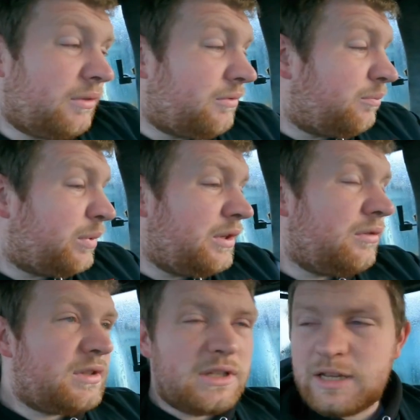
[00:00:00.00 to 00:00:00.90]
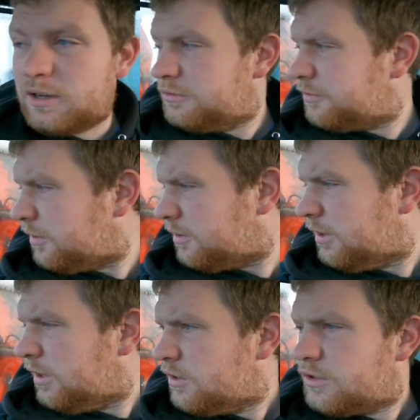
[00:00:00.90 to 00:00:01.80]
We've been using it now for
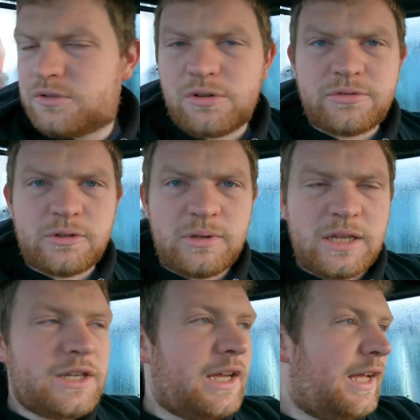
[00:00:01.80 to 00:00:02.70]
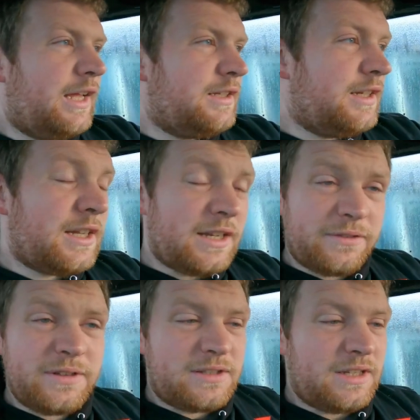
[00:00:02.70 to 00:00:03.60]
just over a week and you can
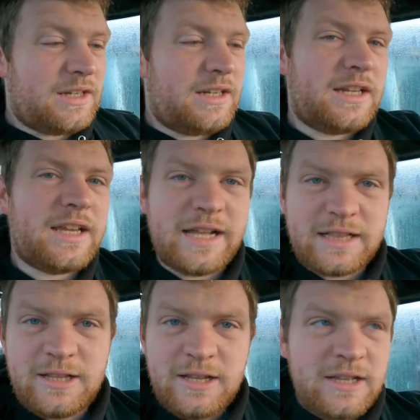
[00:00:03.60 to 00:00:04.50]
definitely see it in the cattle.